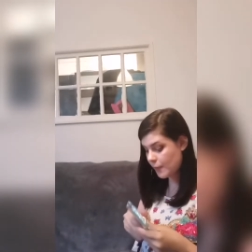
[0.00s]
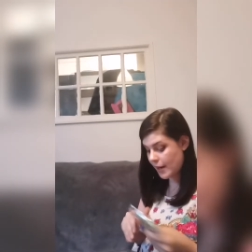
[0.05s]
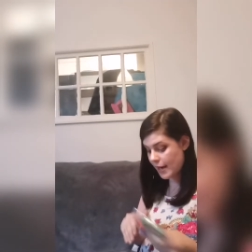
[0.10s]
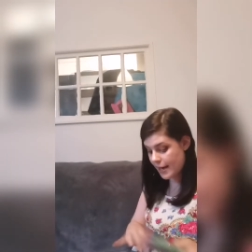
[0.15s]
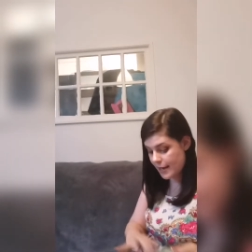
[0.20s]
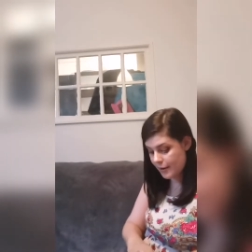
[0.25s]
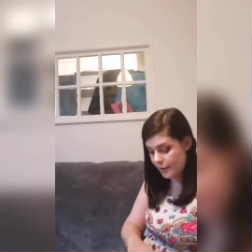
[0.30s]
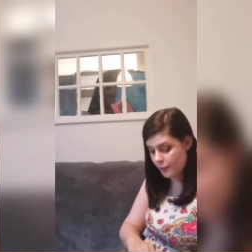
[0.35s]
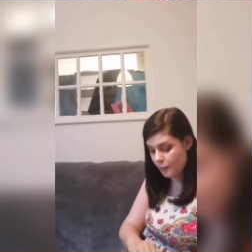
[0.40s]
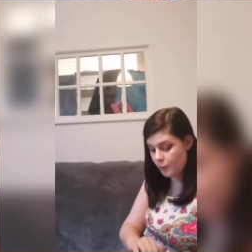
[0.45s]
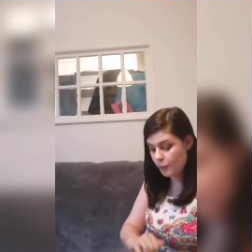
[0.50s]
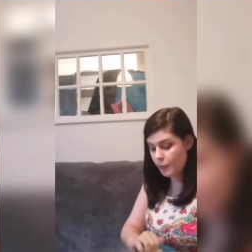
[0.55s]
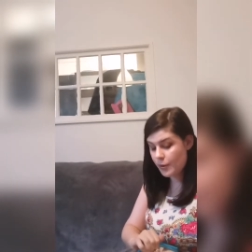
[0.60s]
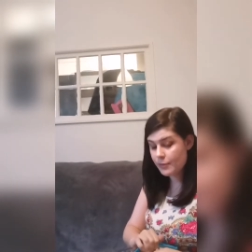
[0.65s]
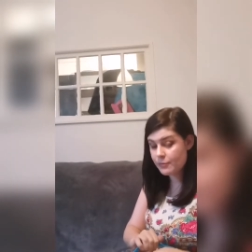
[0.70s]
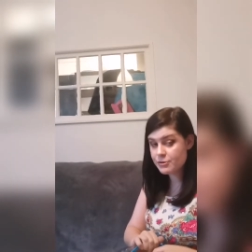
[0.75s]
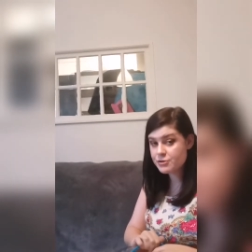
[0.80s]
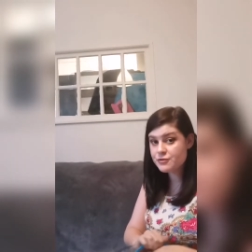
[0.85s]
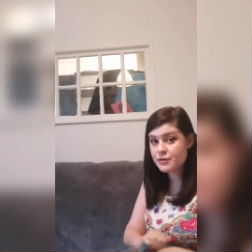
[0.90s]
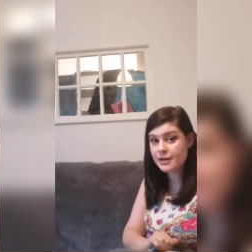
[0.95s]
when we
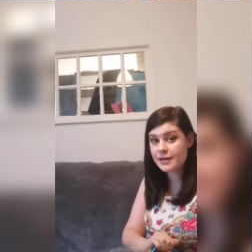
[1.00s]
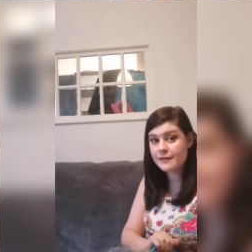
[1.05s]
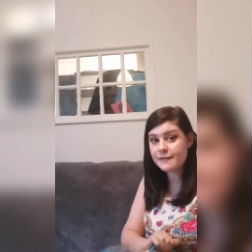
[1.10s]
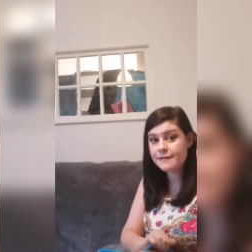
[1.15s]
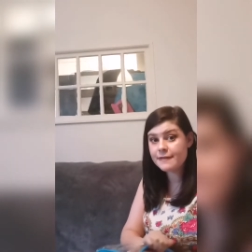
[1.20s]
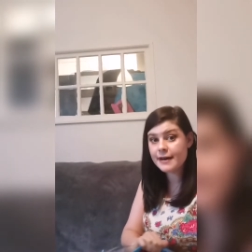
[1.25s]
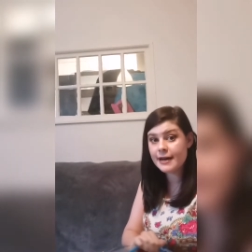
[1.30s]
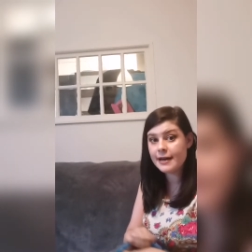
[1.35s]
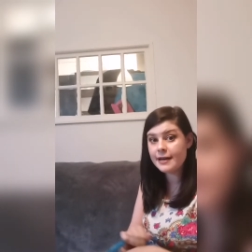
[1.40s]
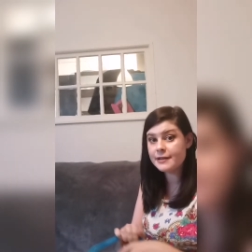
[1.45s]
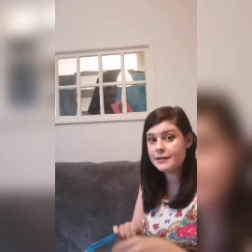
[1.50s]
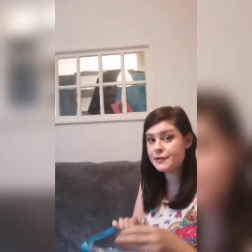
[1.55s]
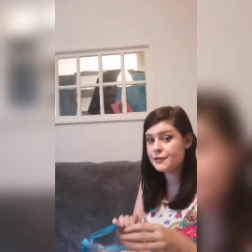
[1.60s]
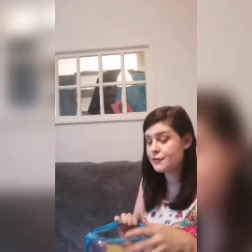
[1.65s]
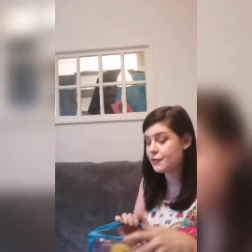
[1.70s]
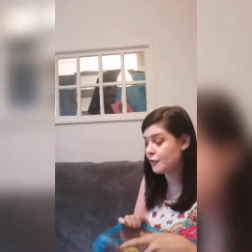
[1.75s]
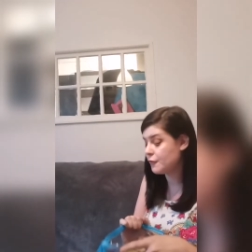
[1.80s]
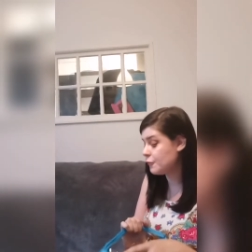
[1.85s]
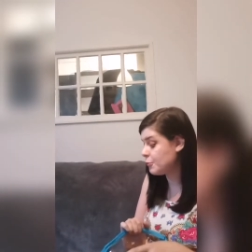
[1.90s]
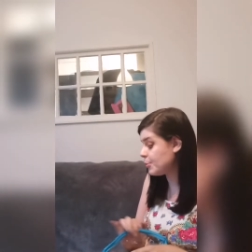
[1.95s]
were trying to find
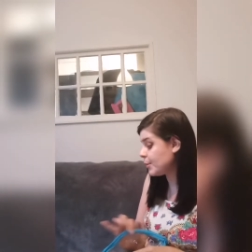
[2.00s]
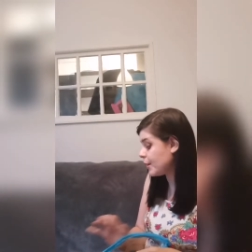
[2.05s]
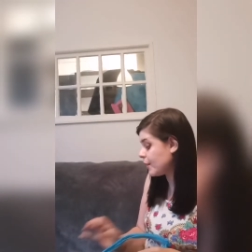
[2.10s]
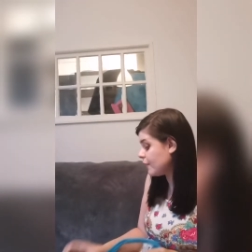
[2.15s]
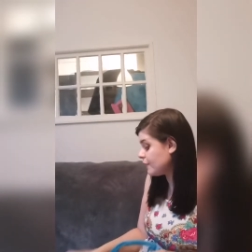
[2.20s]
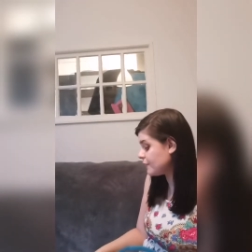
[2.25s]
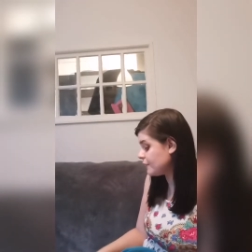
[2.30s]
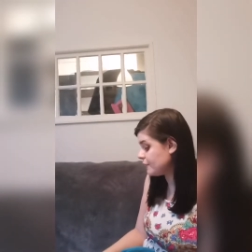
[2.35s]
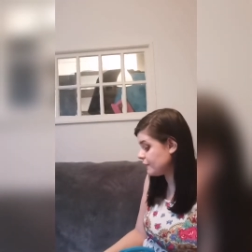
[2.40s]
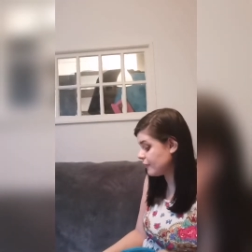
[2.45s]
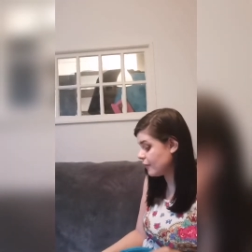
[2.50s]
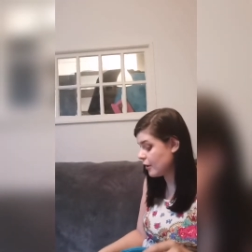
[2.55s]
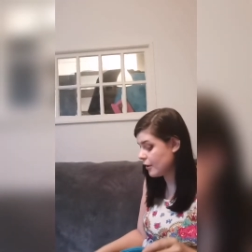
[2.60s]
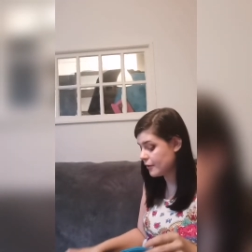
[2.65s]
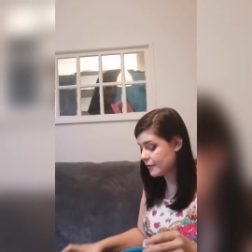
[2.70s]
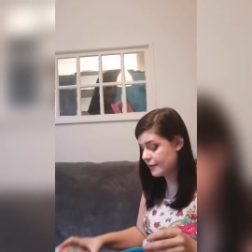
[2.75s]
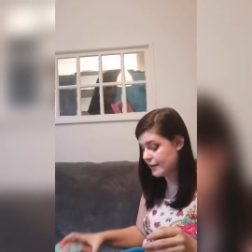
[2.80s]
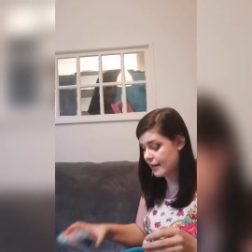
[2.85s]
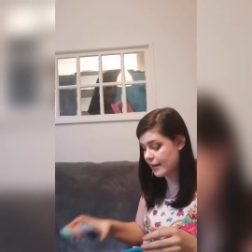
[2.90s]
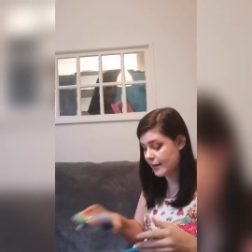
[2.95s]
stuff because of
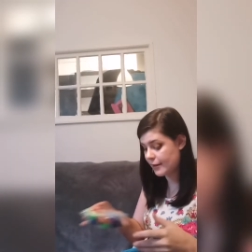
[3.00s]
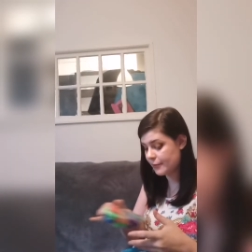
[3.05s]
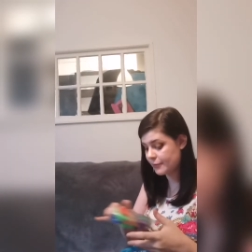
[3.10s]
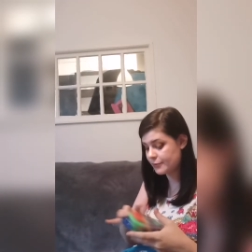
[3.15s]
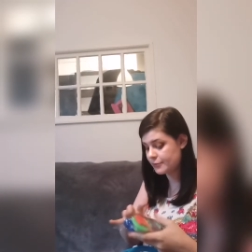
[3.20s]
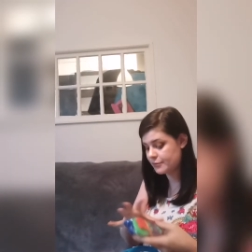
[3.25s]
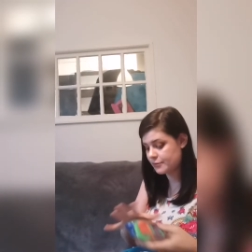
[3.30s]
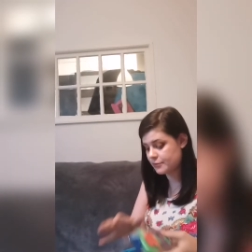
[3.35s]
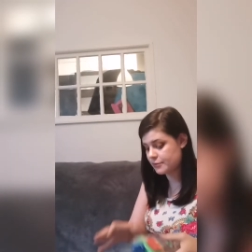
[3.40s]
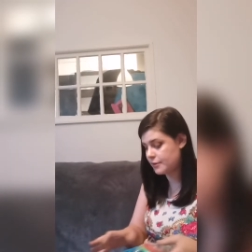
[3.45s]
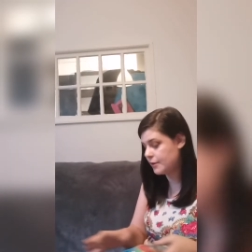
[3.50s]
lockdown